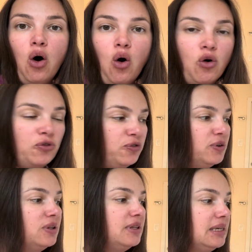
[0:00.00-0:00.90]
of
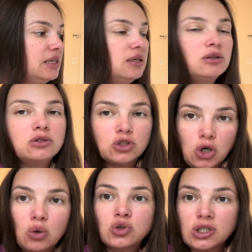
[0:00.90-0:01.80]
the
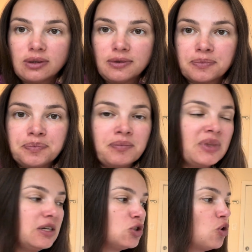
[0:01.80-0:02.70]
total.
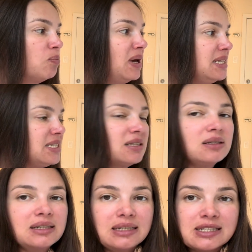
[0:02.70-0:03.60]
So
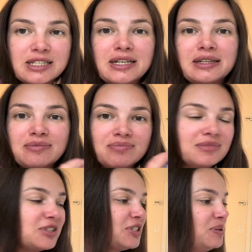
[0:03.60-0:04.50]
basically it's a
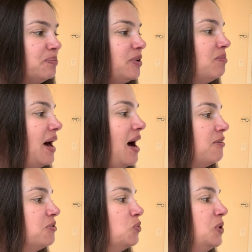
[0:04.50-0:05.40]
simple
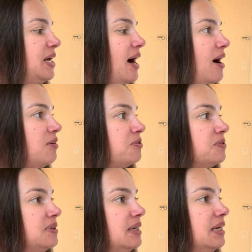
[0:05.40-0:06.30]
math. We have
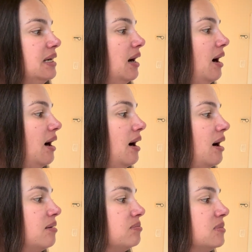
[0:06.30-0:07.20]

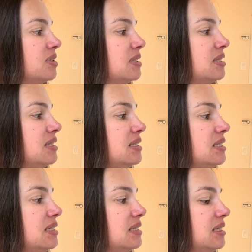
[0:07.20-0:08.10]

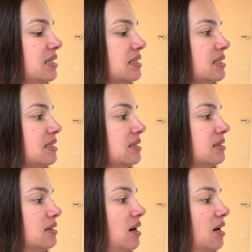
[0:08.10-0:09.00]

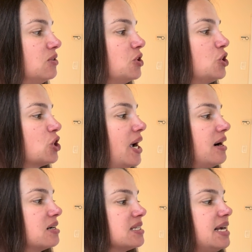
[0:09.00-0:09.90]
6,600
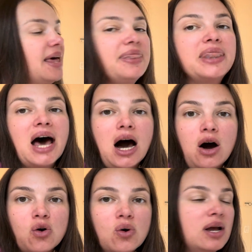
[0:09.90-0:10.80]
shares and
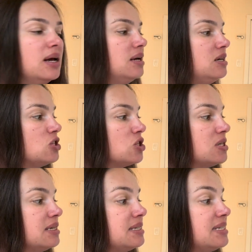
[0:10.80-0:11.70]
now
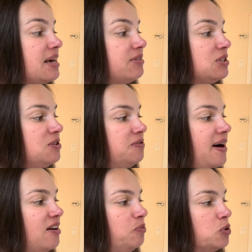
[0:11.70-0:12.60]
it's
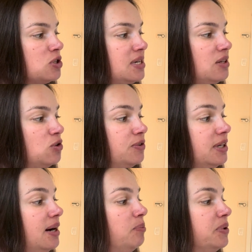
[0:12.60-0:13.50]
75% of the
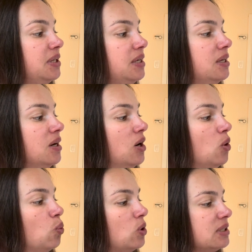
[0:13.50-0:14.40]
company.
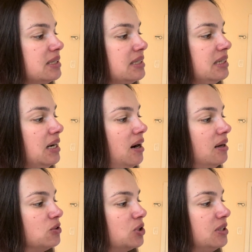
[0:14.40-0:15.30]
What is the
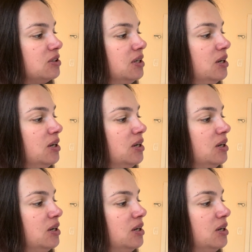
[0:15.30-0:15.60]
100%?